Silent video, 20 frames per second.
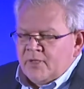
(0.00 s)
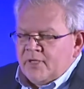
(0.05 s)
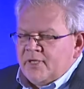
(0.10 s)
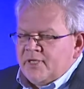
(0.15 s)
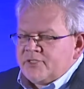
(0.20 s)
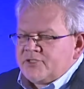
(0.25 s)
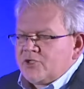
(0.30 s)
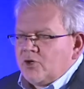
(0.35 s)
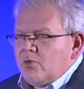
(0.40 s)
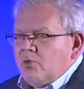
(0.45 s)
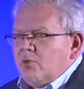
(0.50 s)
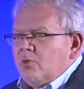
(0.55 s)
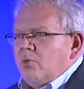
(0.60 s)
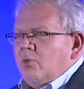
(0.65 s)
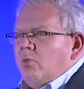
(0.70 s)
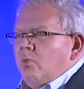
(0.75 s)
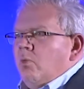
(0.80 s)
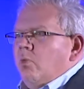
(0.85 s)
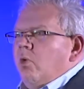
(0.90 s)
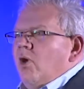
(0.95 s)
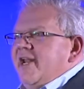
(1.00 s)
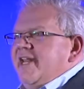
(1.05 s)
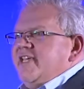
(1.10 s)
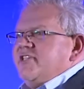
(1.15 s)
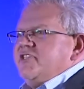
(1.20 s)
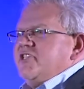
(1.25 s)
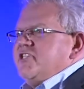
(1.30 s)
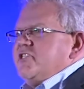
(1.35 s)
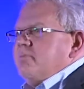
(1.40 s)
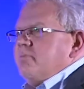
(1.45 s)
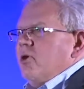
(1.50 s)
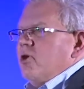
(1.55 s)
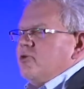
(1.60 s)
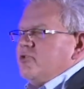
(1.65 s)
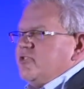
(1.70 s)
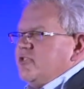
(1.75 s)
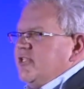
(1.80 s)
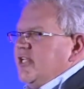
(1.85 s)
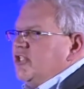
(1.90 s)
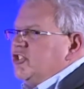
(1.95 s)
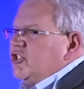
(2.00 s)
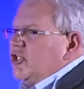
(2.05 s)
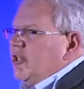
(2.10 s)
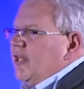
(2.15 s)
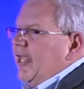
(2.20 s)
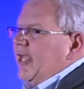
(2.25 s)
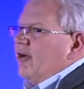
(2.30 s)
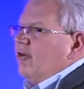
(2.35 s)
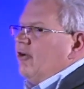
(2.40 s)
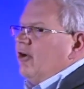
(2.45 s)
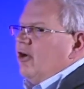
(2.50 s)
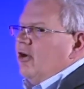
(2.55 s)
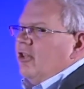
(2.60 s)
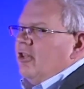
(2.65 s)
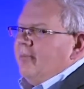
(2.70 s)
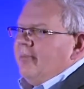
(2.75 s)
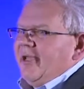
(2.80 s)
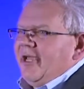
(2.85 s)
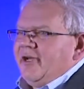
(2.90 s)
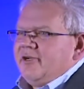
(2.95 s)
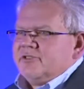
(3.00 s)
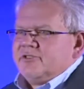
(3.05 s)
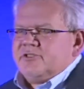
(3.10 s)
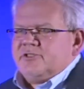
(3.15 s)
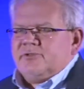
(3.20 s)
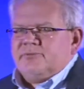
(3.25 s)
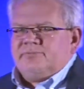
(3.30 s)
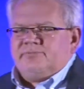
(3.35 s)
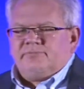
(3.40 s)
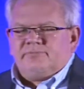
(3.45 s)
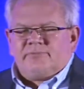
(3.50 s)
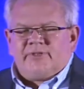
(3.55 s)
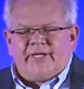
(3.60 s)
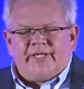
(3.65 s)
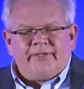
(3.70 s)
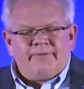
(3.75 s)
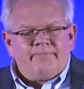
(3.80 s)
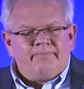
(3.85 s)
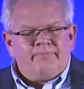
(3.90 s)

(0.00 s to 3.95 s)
So what is this post-digital era all about, right?